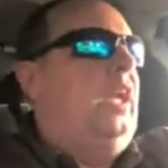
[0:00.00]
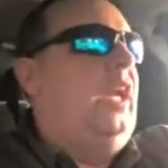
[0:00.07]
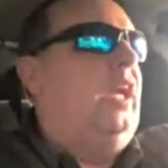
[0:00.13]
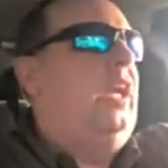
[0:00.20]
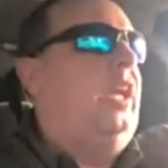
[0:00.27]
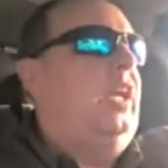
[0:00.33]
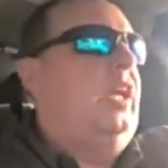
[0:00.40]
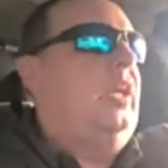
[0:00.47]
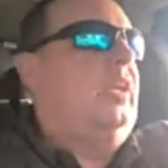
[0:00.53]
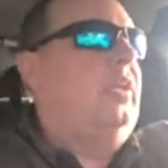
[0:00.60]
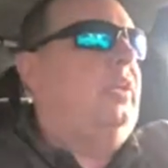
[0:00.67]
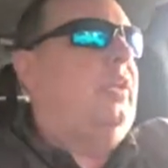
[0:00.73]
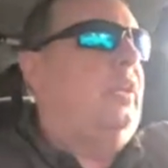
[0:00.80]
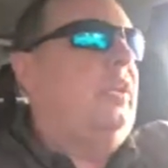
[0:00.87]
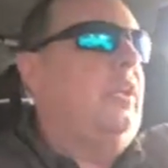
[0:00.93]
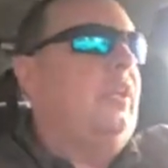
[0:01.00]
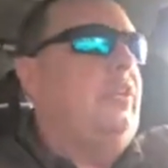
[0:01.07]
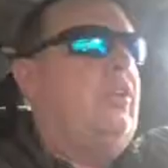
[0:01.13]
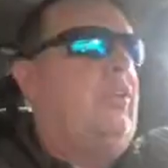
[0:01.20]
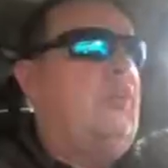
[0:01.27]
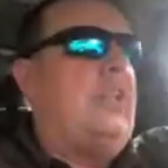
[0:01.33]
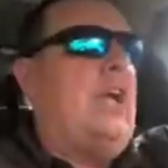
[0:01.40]
And in
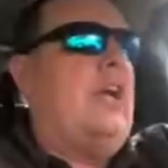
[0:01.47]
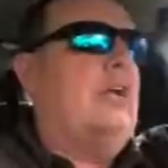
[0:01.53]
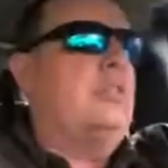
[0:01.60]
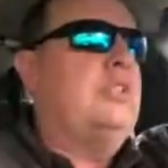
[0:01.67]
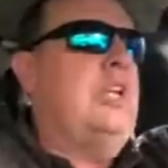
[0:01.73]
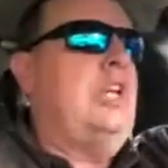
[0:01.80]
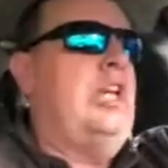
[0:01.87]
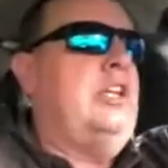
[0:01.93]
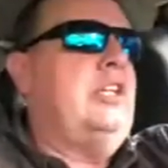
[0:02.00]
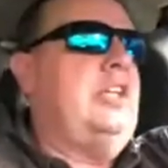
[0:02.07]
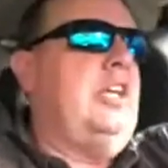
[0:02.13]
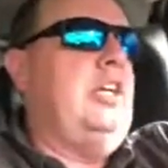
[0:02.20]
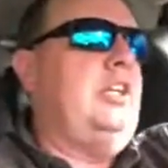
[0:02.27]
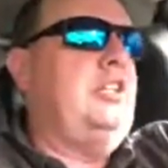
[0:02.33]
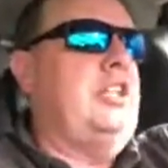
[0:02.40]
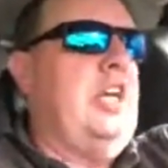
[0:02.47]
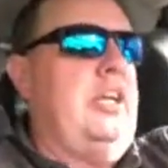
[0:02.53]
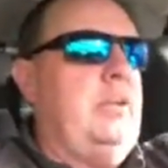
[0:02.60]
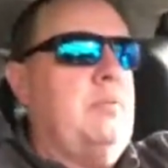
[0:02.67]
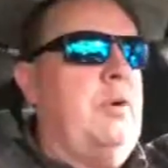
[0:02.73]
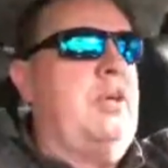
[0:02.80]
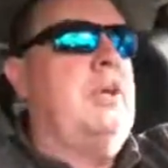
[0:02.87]
2018,
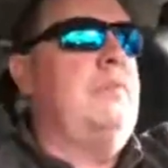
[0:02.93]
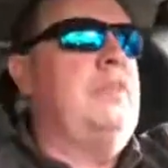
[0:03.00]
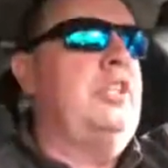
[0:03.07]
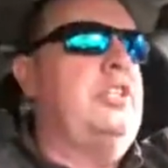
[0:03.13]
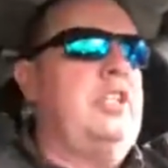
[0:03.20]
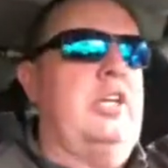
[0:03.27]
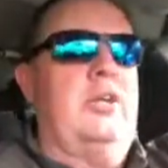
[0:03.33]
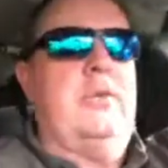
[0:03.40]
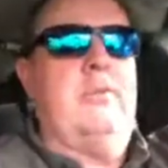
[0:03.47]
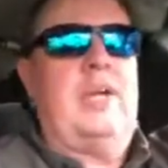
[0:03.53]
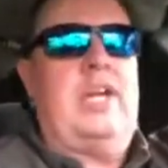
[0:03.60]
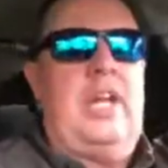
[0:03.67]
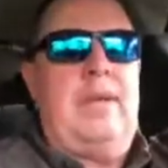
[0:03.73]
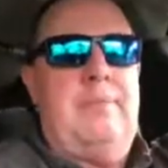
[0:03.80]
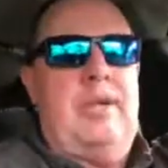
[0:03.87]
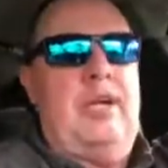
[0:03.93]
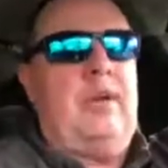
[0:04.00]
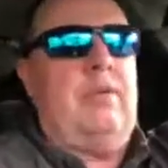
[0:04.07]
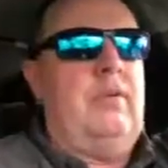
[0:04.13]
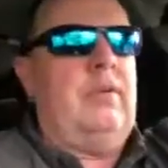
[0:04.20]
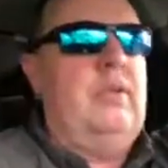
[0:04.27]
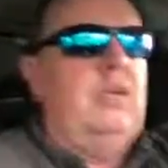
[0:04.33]
January of this year, we came
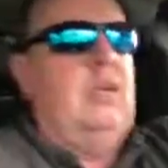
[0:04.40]
out